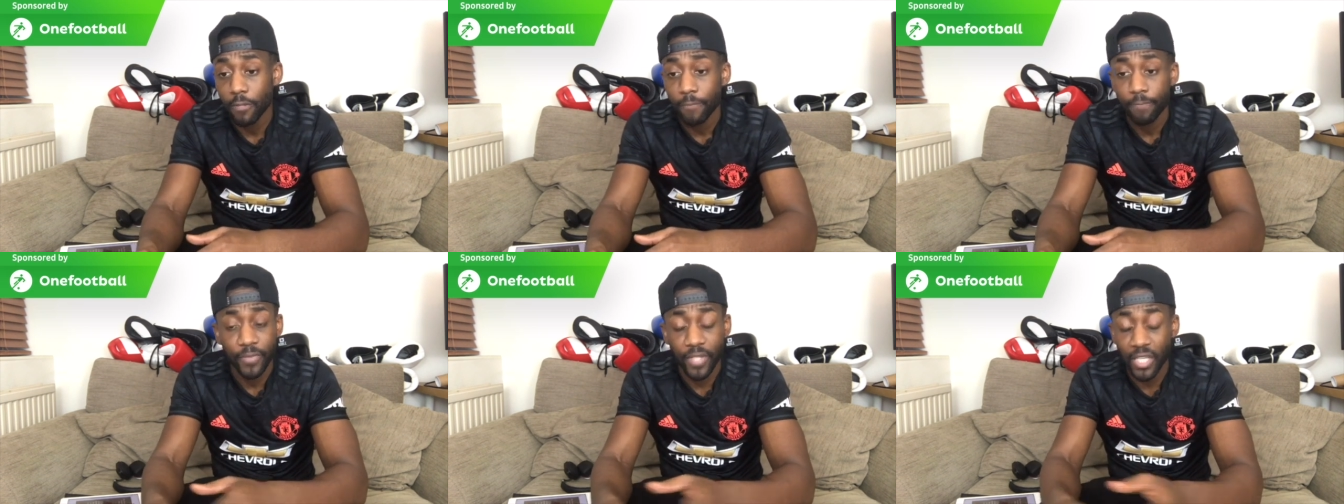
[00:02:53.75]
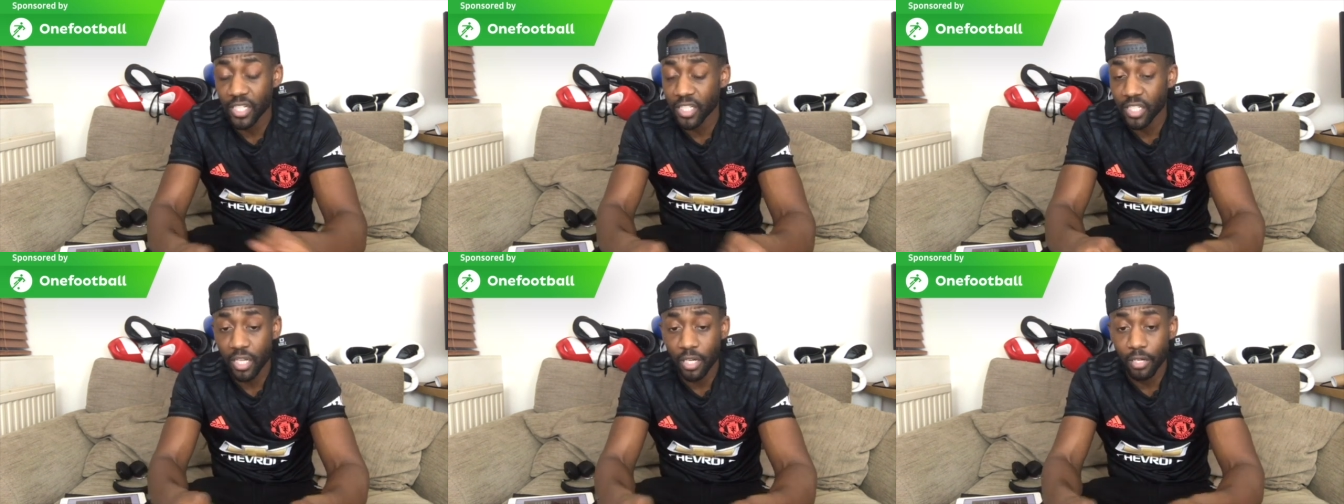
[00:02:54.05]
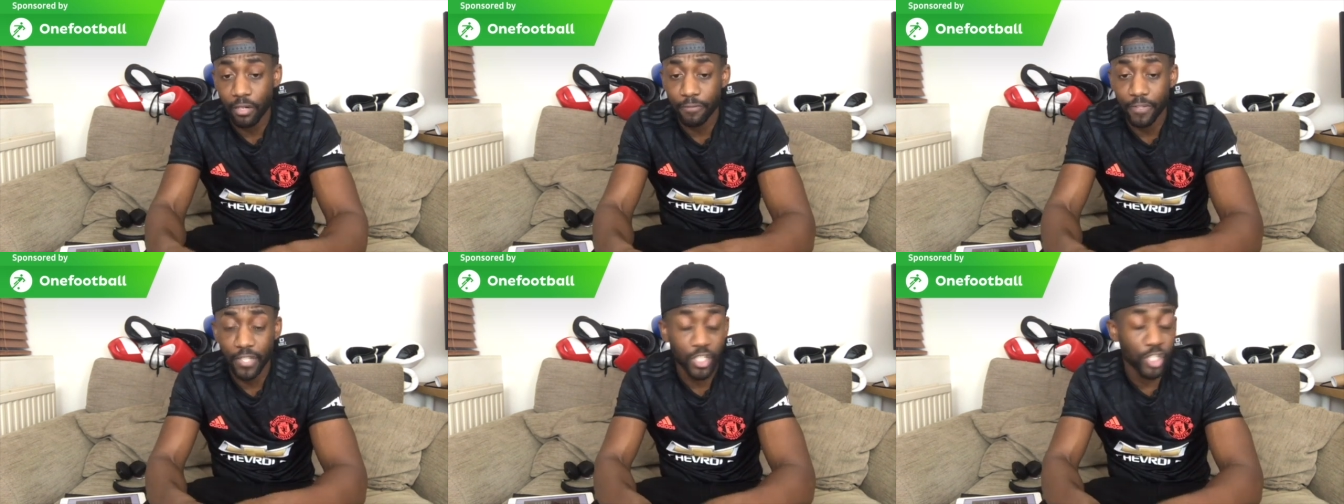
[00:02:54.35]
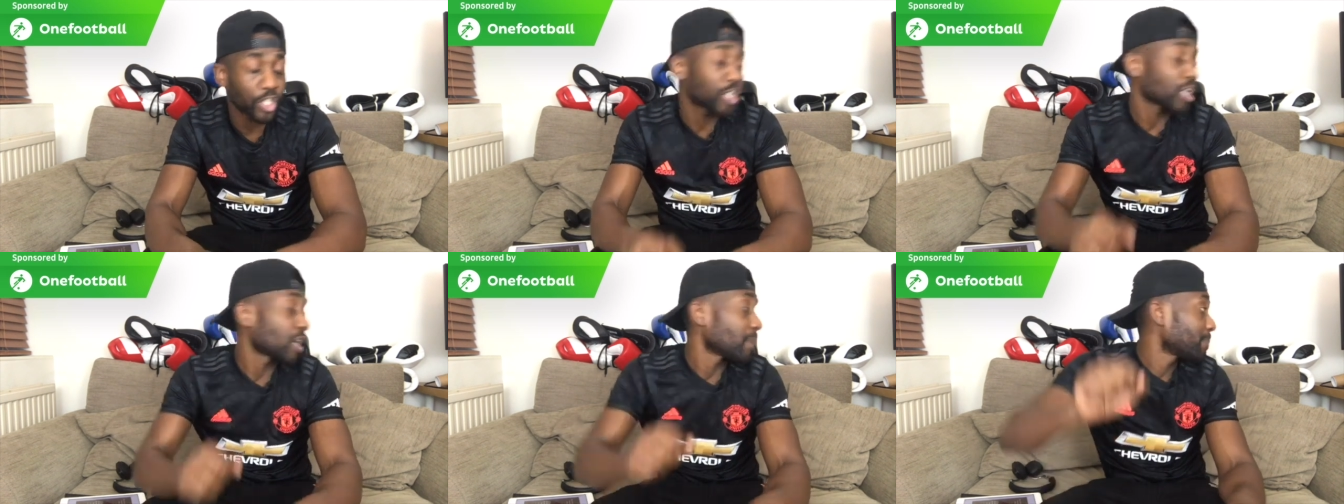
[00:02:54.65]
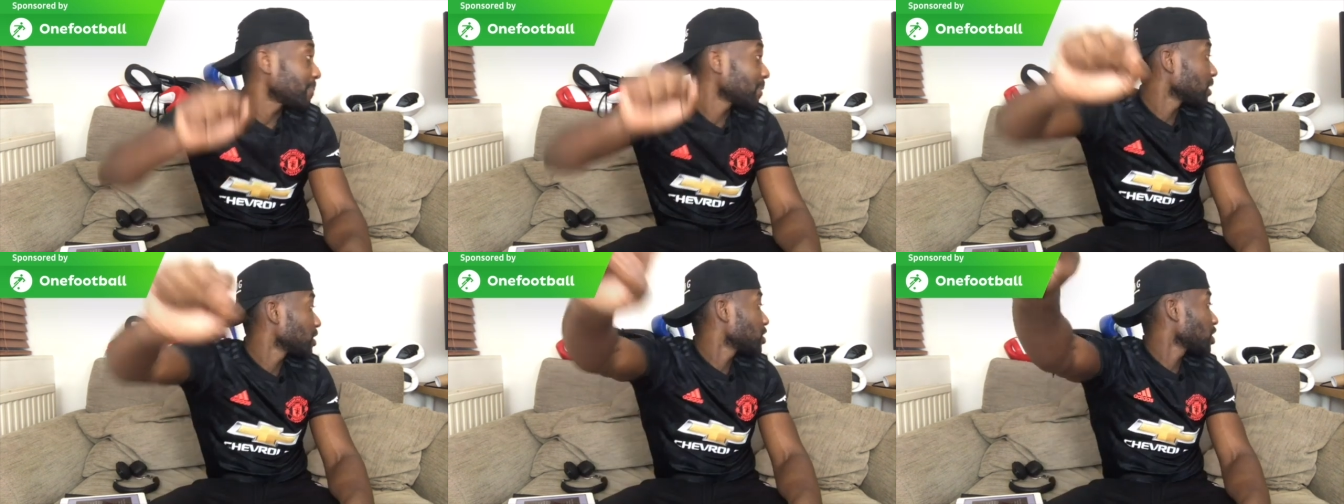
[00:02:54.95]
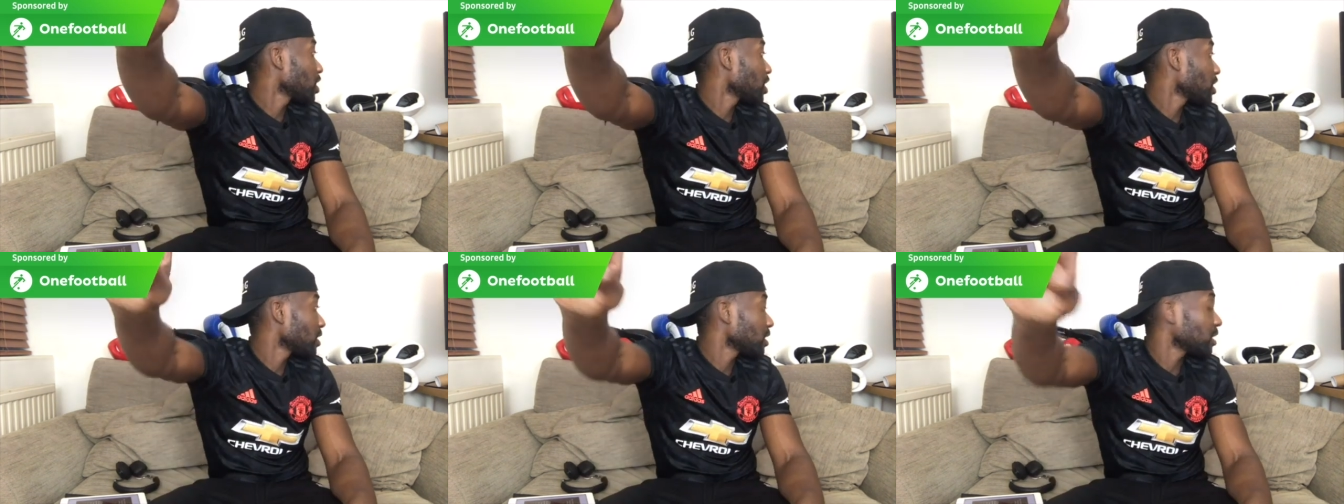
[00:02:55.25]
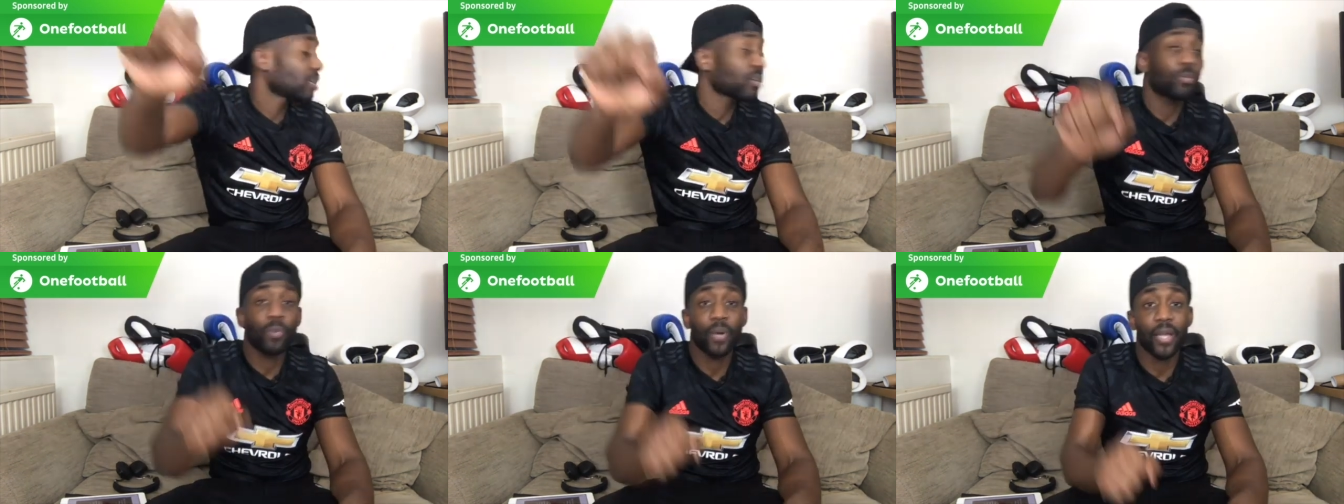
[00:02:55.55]
There's none of this jumping, turning
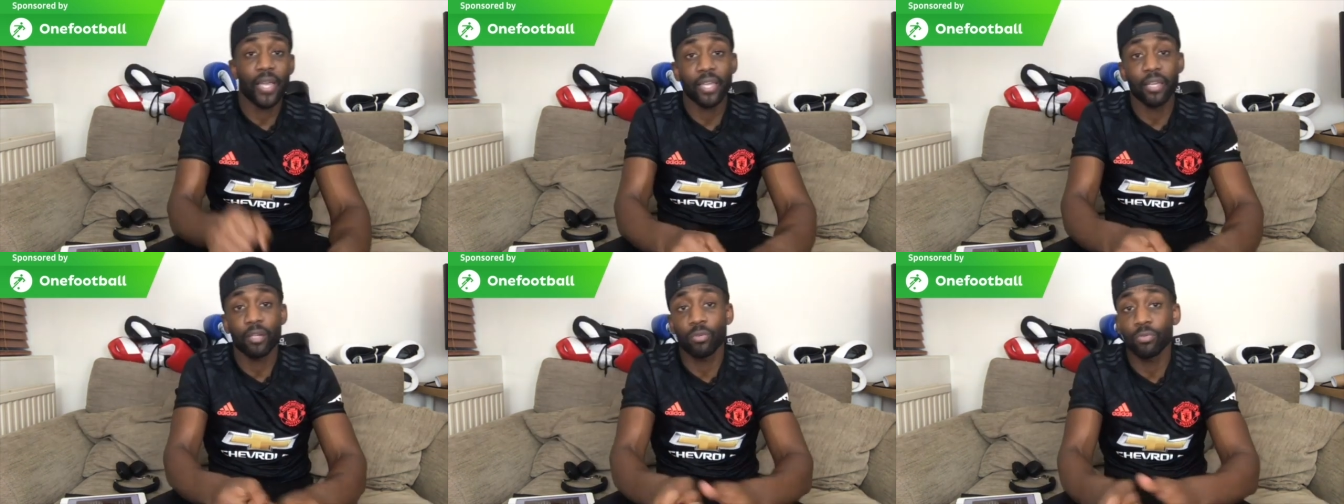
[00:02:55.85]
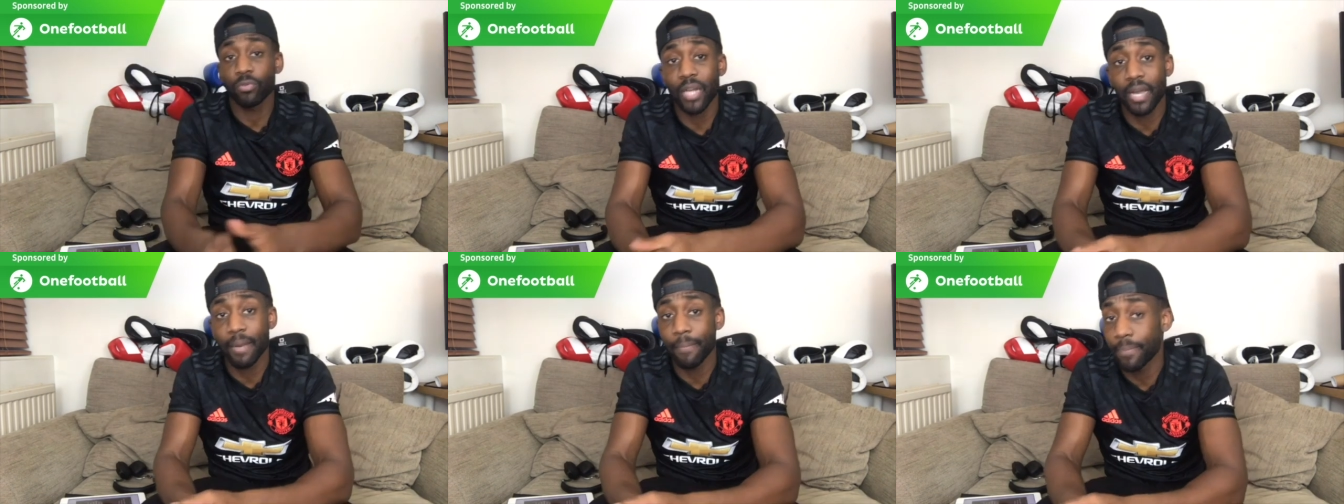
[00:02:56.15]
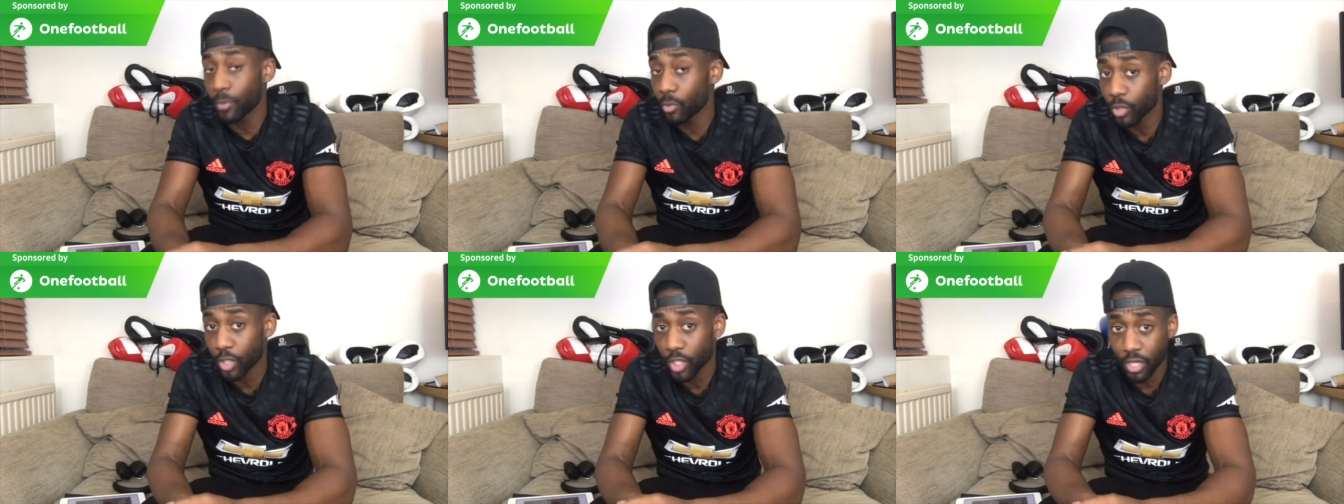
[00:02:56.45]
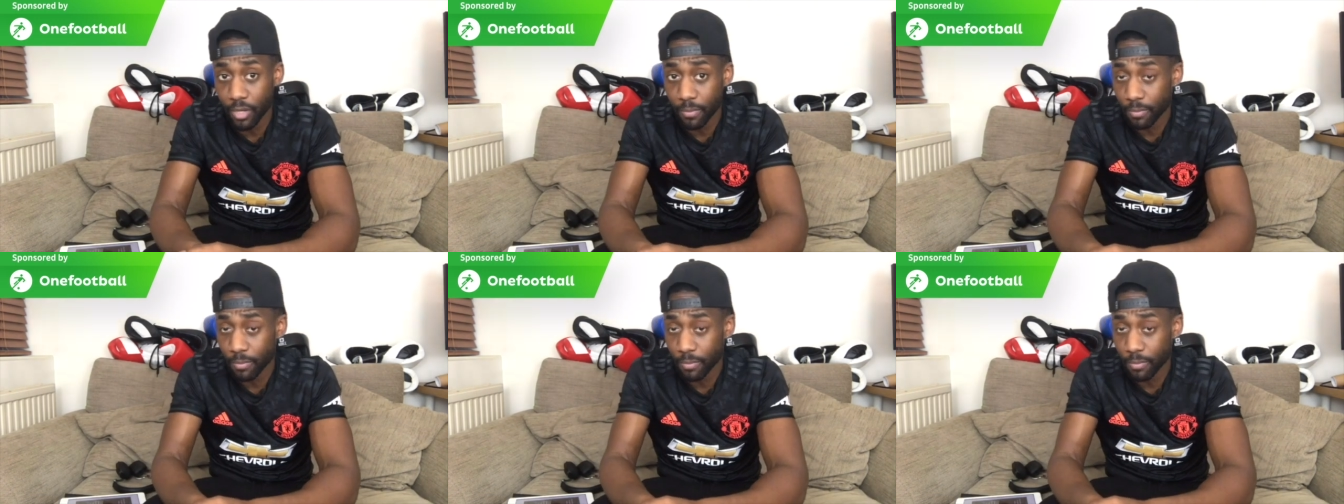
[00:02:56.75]
away and all that bullshit,